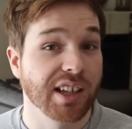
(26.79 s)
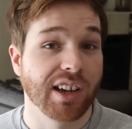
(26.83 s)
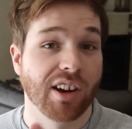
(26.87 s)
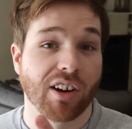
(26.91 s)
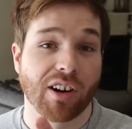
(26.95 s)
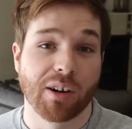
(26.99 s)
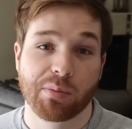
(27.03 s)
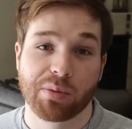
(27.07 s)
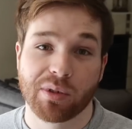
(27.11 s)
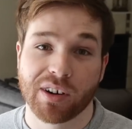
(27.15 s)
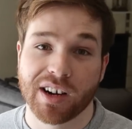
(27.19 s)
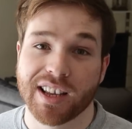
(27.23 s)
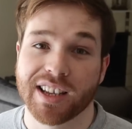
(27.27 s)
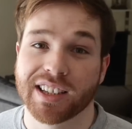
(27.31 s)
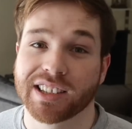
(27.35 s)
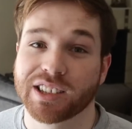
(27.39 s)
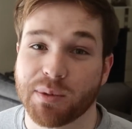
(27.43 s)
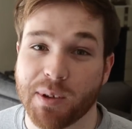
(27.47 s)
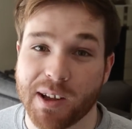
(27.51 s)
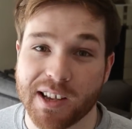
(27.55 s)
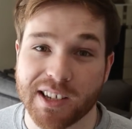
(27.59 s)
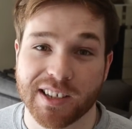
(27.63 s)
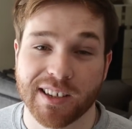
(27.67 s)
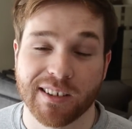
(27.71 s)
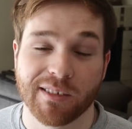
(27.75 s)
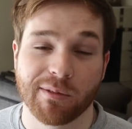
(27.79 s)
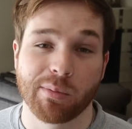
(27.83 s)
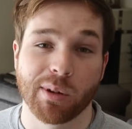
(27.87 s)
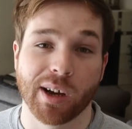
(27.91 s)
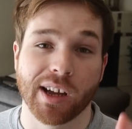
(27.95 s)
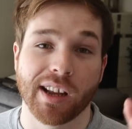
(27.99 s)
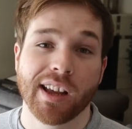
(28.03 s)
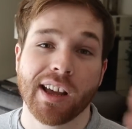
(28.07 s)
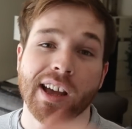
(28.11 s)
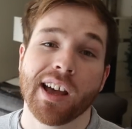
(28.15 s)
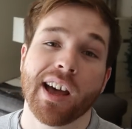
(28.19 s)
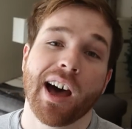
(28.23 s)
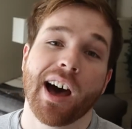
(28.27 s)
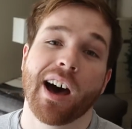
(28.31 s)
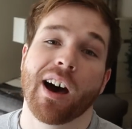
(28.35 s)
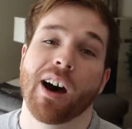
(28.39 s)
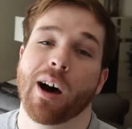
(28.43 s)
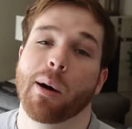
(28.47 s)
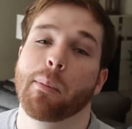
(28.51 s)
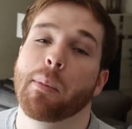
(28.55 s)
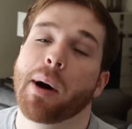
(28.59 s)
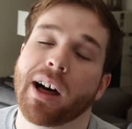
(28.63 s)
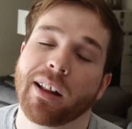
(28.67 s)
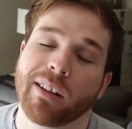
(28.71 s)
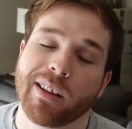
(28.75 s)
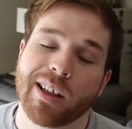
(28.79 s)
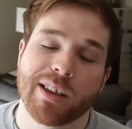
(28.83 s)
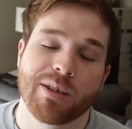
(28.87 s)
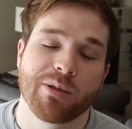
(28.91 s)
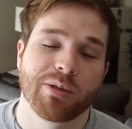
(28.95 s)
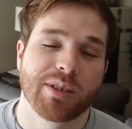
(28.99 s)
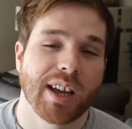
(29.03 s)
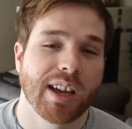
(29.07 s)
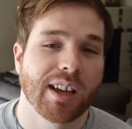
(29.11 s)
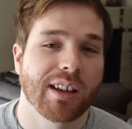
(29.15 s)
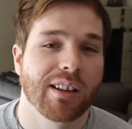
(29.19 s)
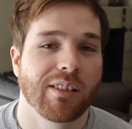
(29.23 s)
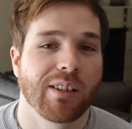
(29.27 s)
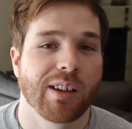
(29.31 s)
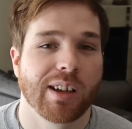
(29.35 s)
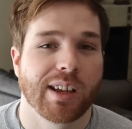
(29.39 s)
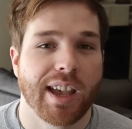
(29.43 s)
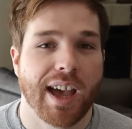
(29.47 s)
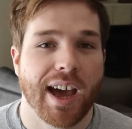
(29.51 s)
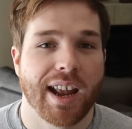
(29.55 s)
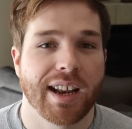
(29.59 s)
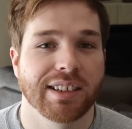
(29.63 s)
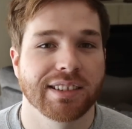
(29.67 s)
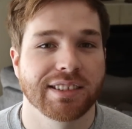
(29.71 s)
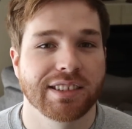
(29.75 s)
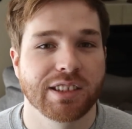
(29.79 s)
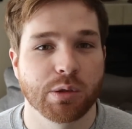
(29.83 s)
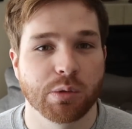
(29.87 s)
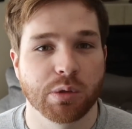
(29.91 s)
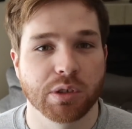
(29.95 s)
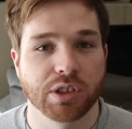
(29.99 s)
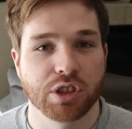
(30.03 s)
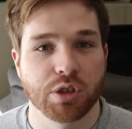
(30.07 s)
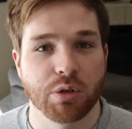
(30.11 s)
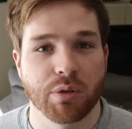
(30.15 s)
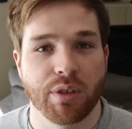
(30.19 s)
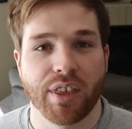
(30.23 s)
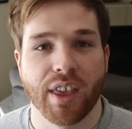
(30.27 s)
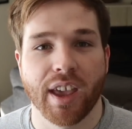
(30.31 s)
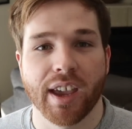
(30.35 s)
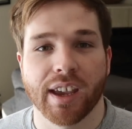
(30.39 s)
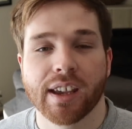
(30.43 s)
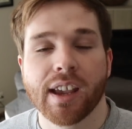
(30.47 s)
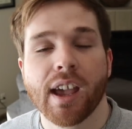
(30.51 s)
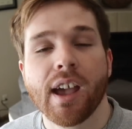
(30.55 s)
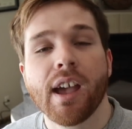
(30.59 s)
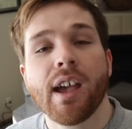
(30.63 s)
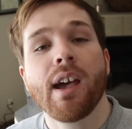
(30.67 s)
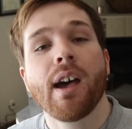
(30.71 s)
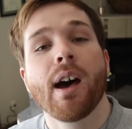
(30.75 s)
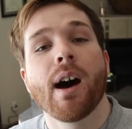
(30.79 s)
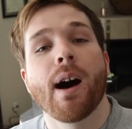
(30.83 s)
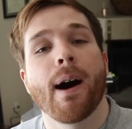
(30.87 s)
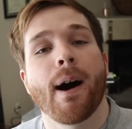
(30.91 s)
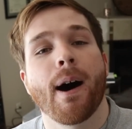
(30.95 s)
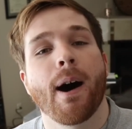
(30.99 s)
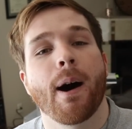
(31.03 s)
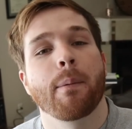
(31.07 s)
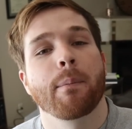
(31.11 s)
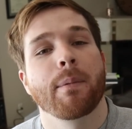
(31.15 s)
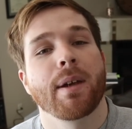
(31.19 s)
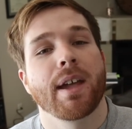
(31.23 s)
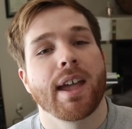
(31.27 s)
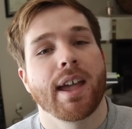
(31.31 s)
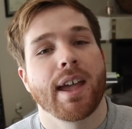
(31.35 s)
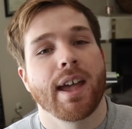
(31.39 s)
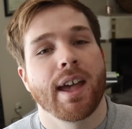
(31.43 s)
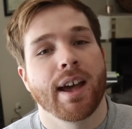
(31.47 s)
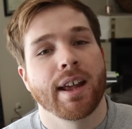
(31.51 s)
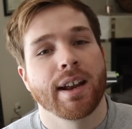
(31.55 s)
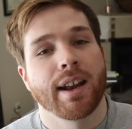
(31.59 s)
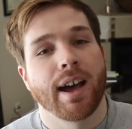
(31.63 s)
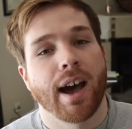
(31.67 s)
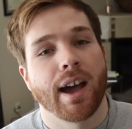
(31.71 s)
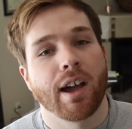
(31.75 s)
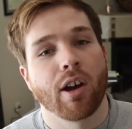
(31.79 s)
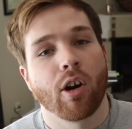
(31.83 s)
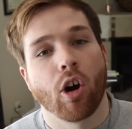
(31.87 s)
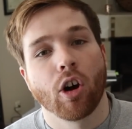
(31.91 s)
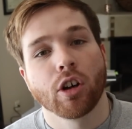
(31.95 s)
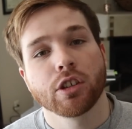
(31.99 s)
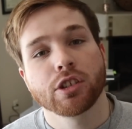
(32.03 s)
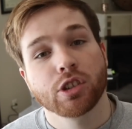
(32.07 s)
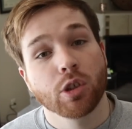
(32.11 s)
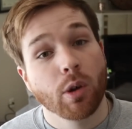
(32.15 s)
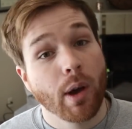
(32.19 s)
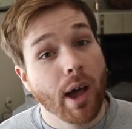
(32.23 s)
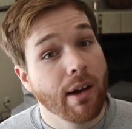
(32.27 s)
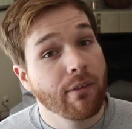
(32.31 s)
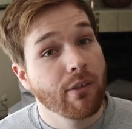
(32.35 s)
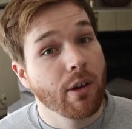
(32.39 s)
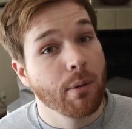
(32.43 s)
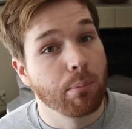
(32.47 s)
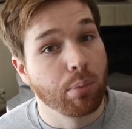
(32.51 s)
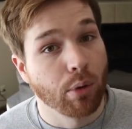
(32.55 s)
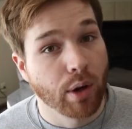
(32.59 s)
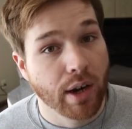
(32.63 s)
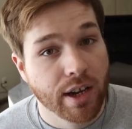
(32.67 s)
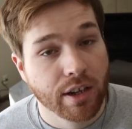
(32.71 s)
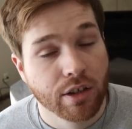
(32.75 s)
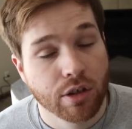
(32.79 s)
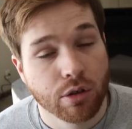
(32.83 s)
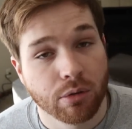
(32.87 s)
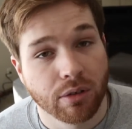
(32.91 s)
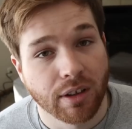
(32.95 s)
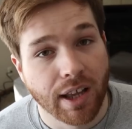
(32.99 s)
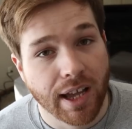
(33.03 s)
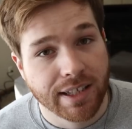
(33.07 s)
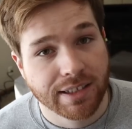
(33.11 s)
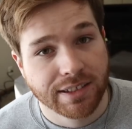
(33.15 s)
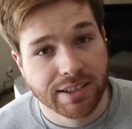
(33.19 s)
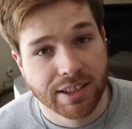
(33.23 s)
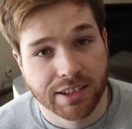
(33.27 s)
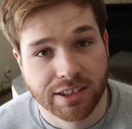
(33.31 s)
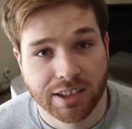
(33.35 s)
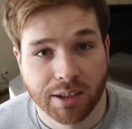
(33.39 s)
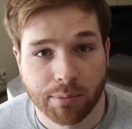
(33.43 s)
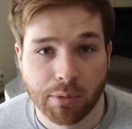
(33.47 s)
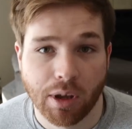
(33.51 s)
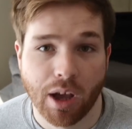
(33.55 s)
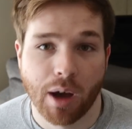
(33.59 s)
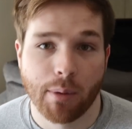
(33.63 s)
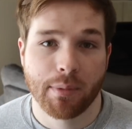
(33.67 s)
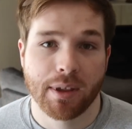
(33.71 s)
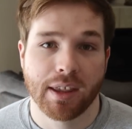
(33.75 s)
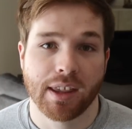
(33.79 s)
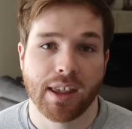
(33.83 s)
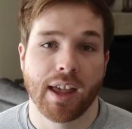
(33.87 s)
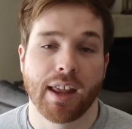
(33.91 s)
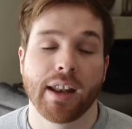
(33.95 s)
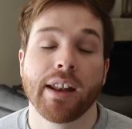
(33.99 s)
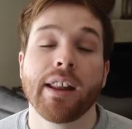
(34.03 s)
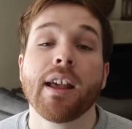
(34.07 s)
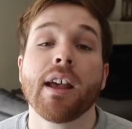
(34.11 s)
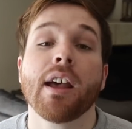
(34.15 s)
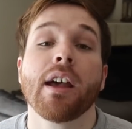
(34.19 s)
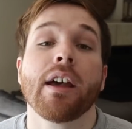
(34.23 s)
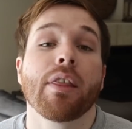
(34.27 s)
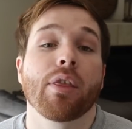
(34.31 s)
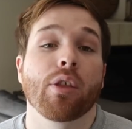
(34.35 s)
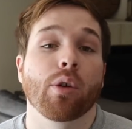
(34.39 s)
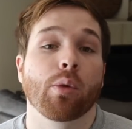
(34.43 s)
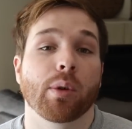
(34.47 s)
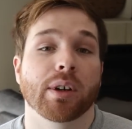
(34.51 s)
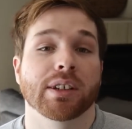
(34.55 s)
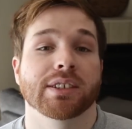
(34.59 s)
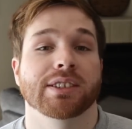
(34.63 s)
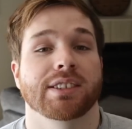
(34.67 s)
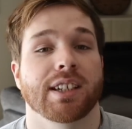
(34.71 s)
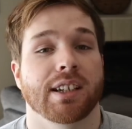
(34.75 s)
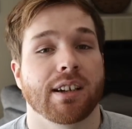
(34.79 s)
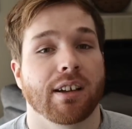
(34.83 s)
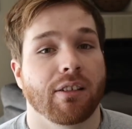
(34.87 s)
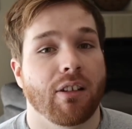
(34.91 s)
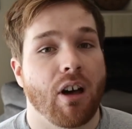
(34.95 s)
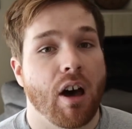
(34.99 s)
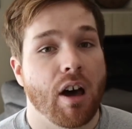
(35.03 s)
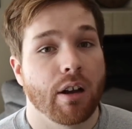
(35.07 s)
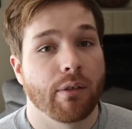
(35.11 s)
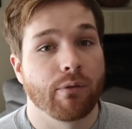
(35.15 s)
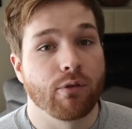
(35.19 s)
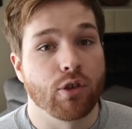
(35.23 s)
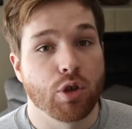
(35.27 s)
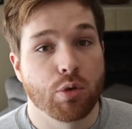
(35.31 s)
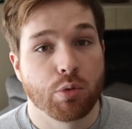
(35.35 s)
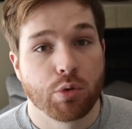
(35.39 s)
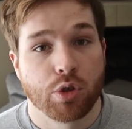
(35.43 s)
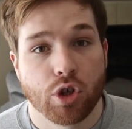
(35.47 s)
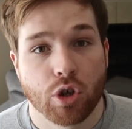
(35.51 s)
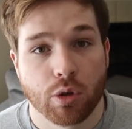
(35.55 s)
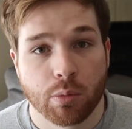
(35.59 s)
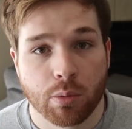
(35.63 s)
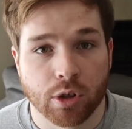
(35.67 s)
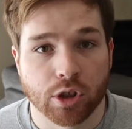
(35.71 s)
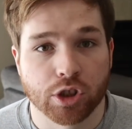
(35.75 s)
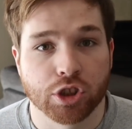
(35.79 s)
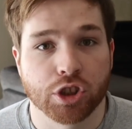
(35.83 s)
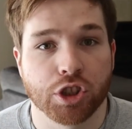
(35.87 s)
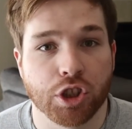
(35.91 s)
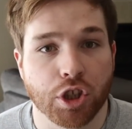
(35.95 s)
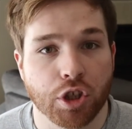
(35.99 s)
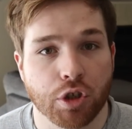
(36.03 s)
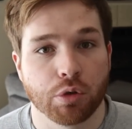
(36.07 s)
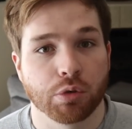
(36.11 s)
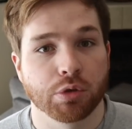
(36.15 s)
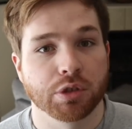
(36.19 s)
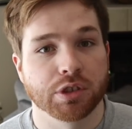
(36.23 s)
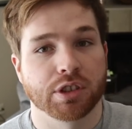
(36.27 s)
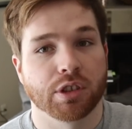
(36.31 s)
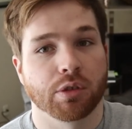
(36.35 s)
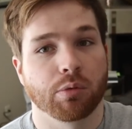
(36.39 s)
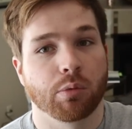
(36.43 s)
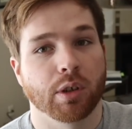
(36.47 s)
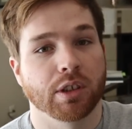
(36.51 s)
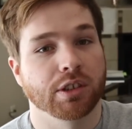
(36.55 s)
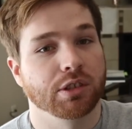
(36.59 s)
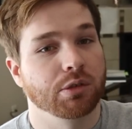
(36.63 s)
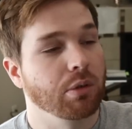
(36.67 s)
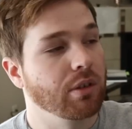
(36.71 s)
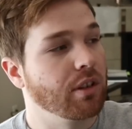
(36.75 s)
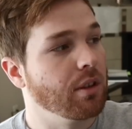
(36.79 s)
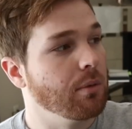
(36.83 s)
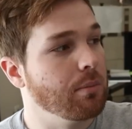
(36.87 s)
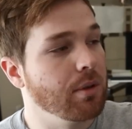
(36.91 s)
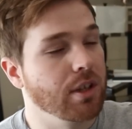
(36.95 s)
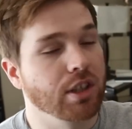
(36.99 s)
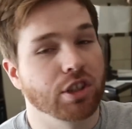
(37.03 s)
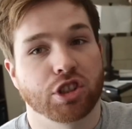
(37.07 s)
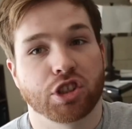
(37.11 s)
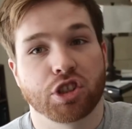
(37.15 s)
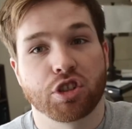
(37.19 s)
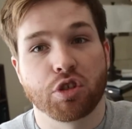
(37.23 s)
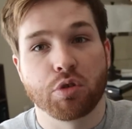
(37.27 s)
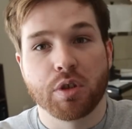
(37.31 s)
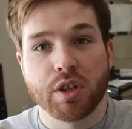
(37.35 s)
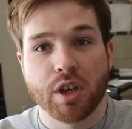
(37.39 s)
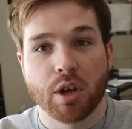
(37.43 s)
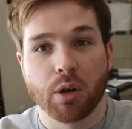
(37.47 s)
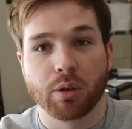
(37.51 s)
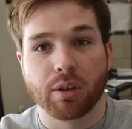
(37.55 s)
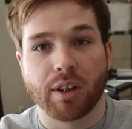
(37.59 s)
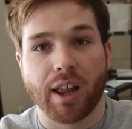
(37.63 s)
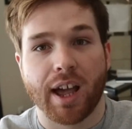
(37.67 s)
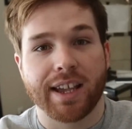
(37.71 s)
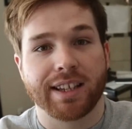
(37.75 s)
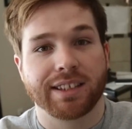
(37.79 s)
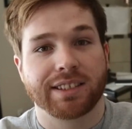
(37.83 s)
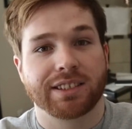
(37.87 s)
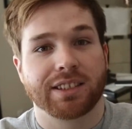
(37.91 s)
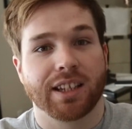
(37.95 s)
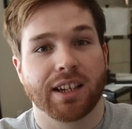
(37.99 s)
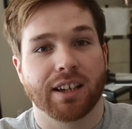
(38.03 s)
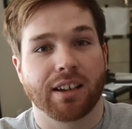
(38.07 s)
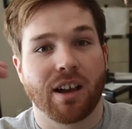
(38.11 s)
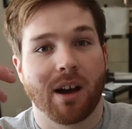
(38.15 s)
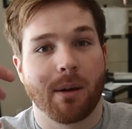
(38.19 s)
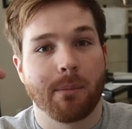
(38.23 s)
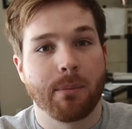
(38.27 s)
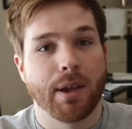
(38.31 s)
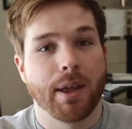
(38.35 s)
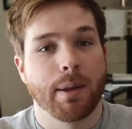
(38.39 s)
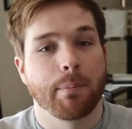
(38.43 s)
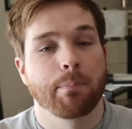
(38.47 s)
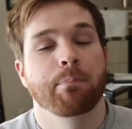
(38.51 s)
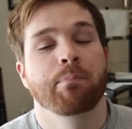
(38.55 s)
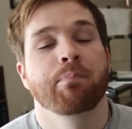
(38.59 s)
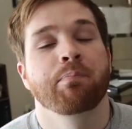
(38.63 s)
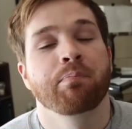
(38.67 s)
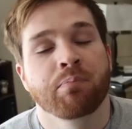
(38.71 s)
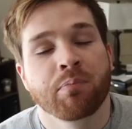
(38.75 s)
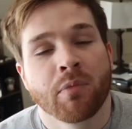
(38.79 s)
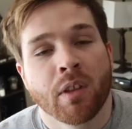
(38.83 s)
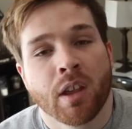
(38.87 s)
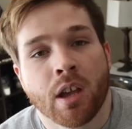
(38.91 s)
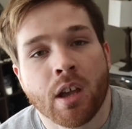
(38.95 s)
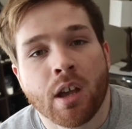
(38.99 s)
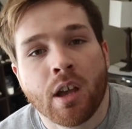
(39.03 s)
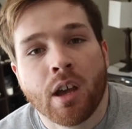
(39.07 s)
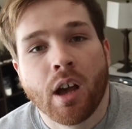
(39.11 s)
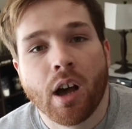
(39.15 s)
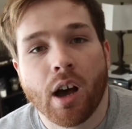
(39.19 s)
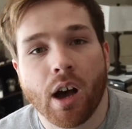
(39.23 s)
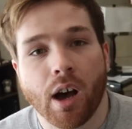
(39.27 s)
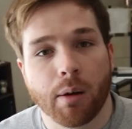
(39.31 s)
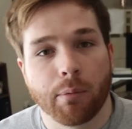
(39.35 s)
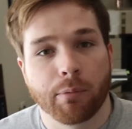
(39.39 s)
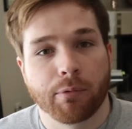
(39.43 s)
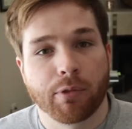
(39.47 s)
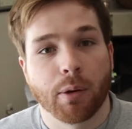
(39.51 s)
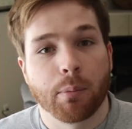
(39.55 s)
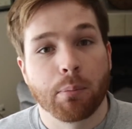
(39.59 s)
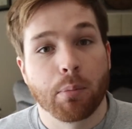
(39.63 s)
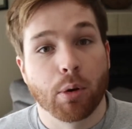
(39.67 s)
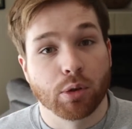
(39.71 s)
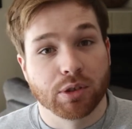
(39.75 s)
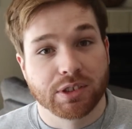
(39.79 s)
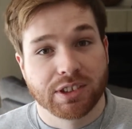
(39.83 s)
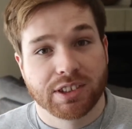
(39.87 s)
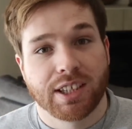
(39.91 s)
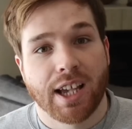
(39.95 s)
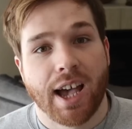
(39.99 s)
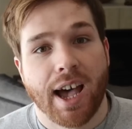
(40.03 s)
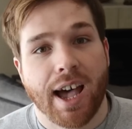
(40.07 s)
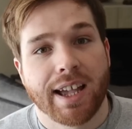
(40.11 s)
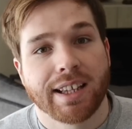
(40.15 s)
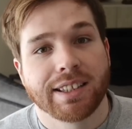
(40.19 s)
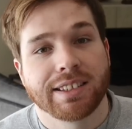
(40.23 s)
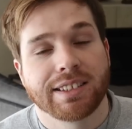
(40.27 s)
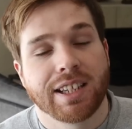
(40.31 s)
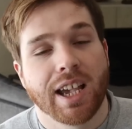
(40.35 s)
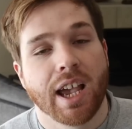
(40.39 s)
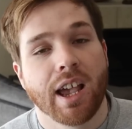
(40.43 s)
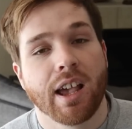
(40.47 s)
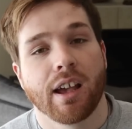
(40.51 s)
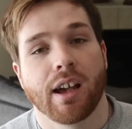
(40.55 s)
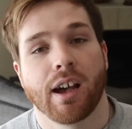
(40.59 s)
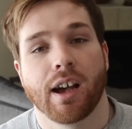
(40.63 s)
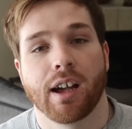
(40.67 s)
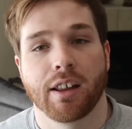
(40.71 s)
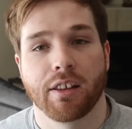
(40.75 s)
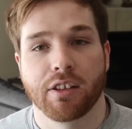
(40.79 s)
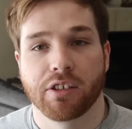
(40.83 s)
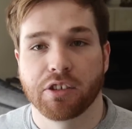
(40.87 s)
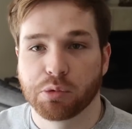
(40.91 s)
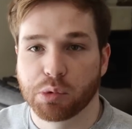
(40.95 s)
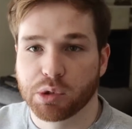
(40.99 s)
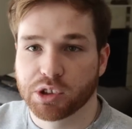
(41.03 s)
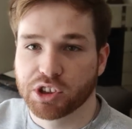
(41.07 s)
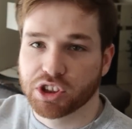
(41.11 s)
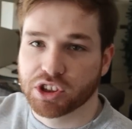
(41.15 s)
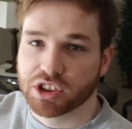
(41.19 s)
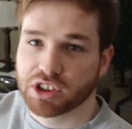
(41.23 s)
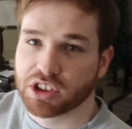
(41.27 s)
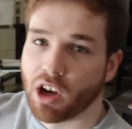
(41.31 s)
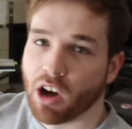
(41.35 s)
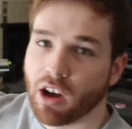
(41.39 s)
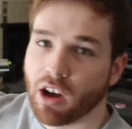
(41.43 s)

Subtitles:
They are pretty expensive, but I'll let you take a look at it and see what you think. And I also have a brand new light system coming in, the ones that a lot of YouTubers use, the ones with the big studio lights that come in from both sides, which is